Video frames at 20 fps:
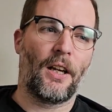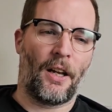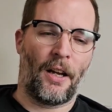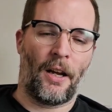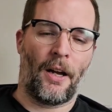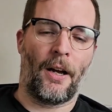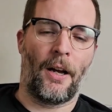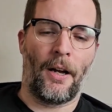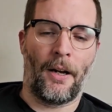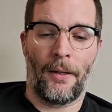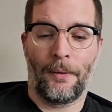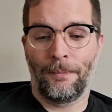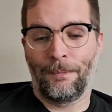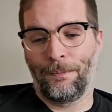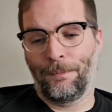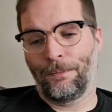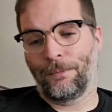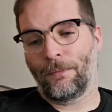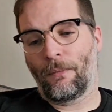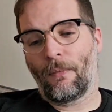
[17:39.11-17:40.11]

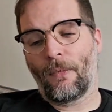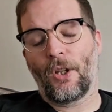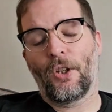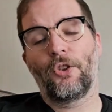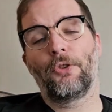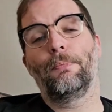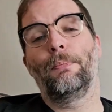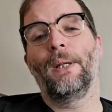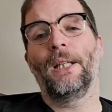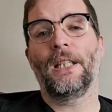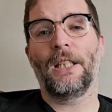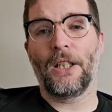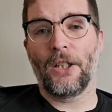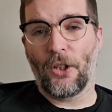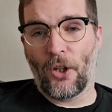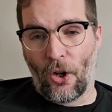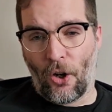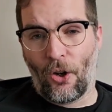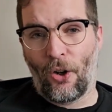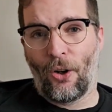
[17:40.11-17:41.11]
Um,
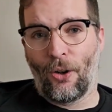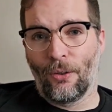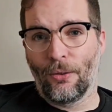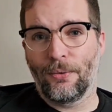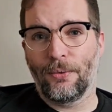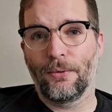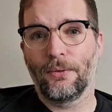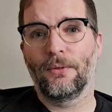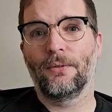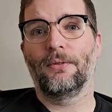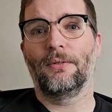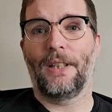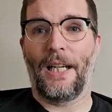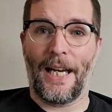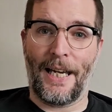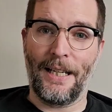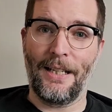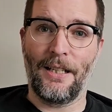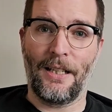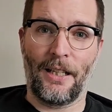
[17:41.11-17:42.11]
speaking of
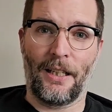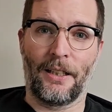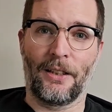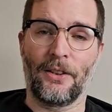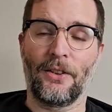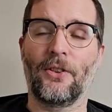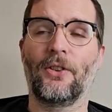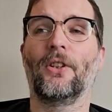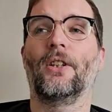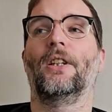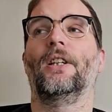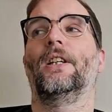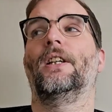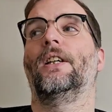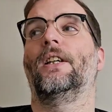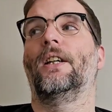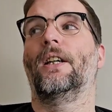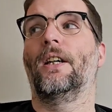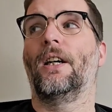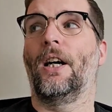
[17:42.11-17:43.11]
endings,
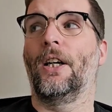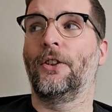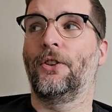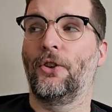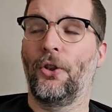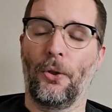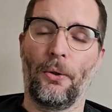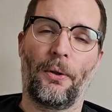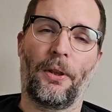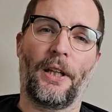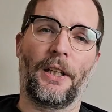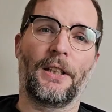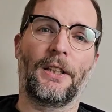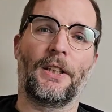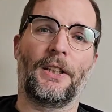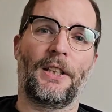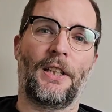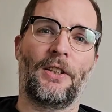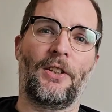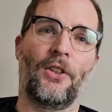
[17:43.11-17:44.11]
I do think
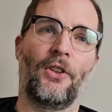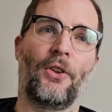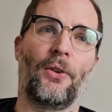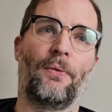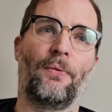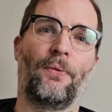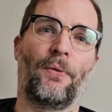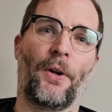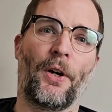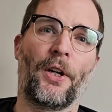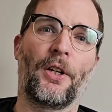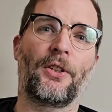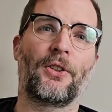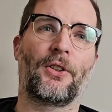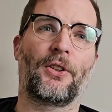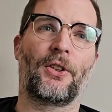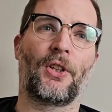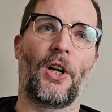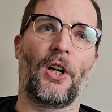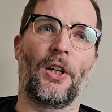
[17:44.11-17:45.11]
that this is the
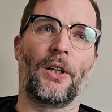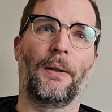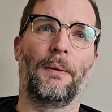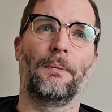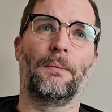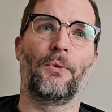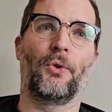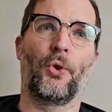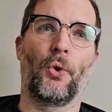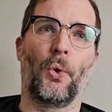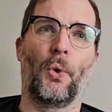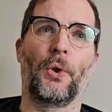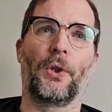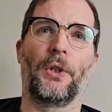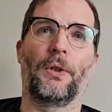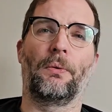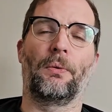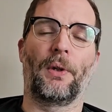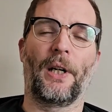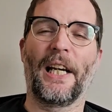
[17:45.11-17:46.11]
first time
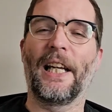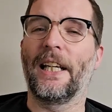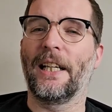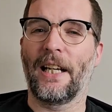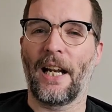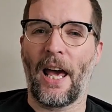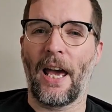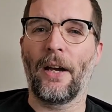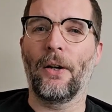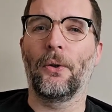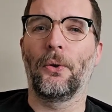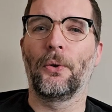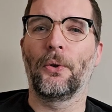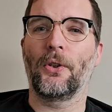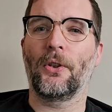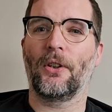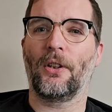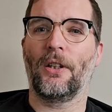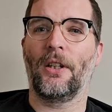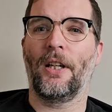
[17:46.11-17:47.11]
Jordan really
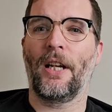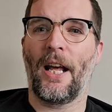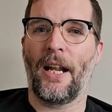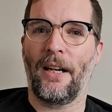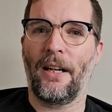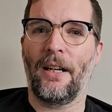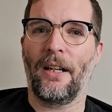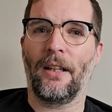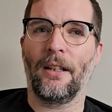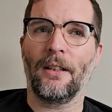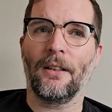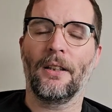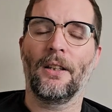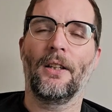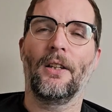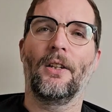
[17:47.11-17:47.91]
nailed an ending.